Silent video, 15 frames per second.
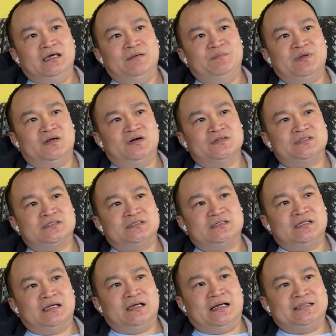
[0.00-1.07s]
because
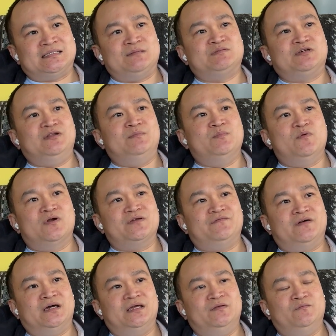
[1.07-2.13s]
I subsequently
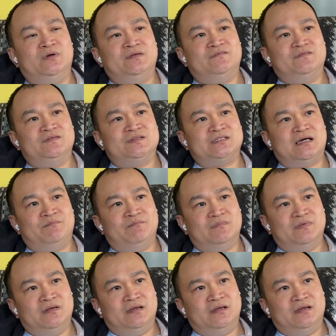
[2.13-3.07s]
modify it with some